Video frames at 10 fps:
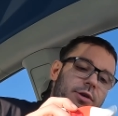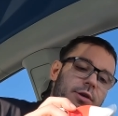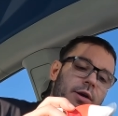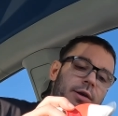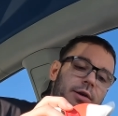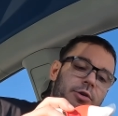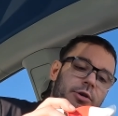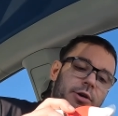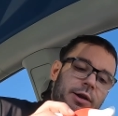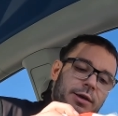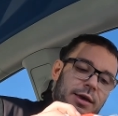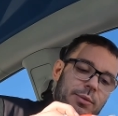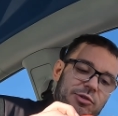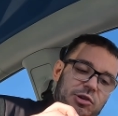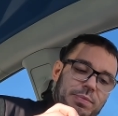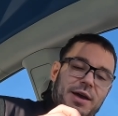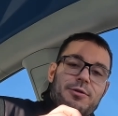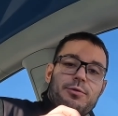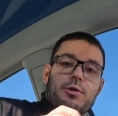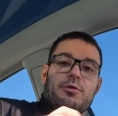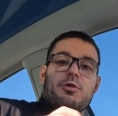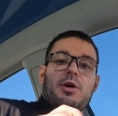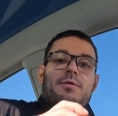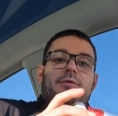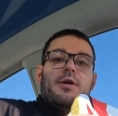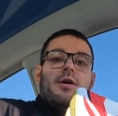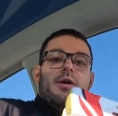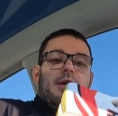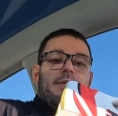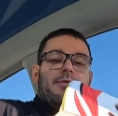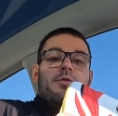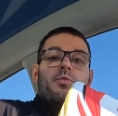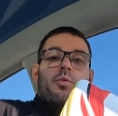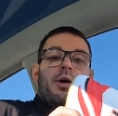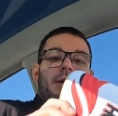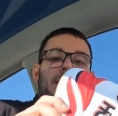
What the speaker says: gonna get what you pay for. So if you want